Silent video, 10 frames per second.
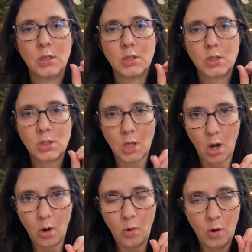
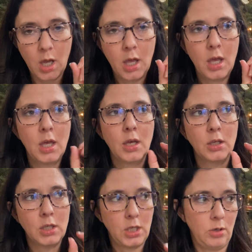So
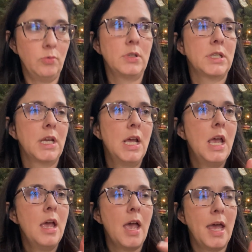cute.
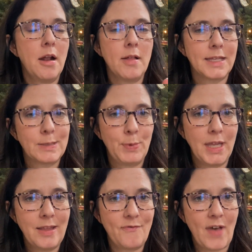And I'll
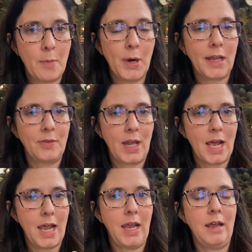explain the fabric that
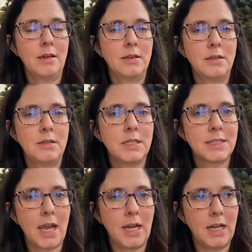I
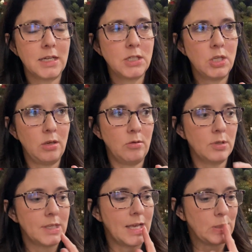decided to
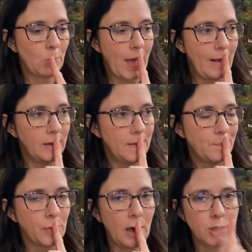use as well.
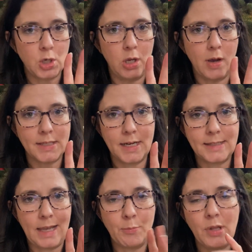I'll show you guys an
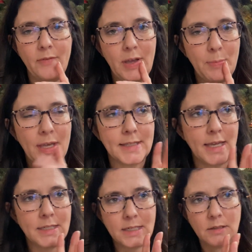example of it because
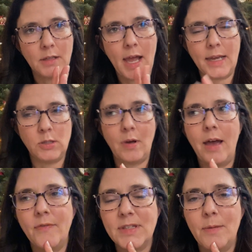I do
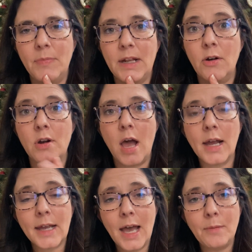have some that are
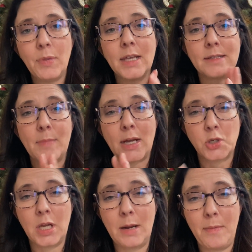not cut because I'm
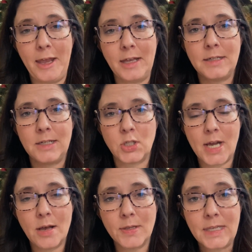actually going to make dish
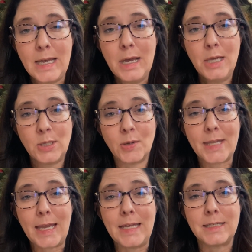towels. So
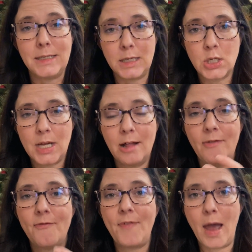it's dish towel
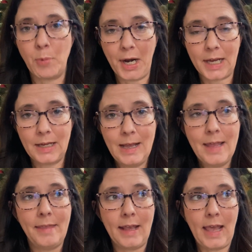fabric.
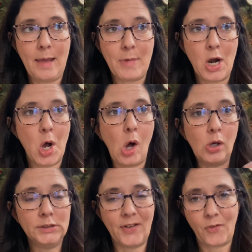They came in
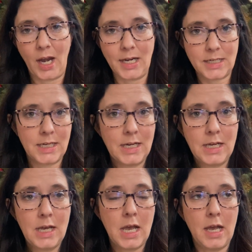all different
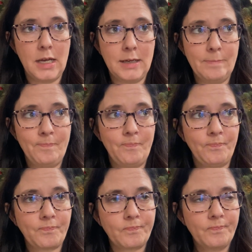
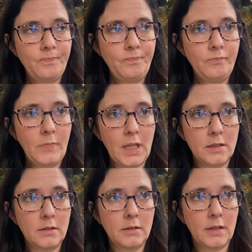
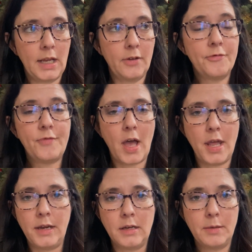like
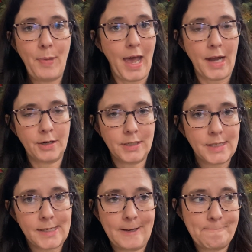fun
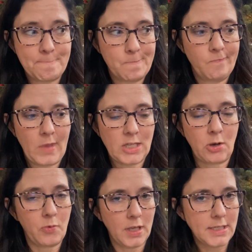patterns. So
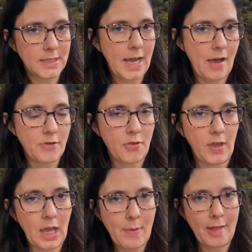I really didn't have to
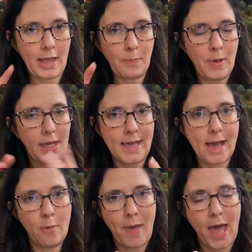think about like picking
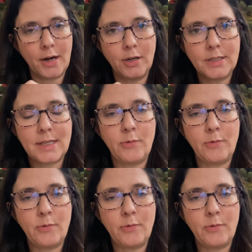out patterns.